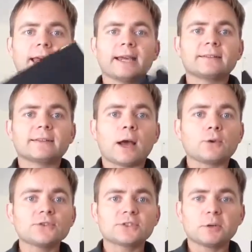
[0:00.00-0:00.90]
And
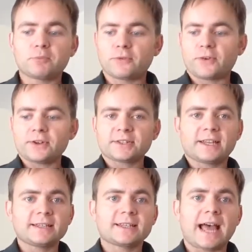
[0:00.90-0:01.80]
Augusto prefers
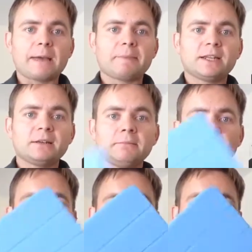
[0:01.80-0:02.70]
his iPad
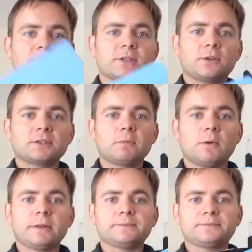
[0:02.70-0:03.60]
mini, so the
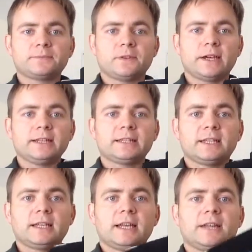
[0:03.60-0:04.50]
small one, right?
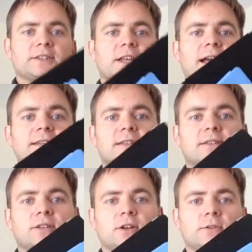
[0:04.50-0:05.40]
And the size is,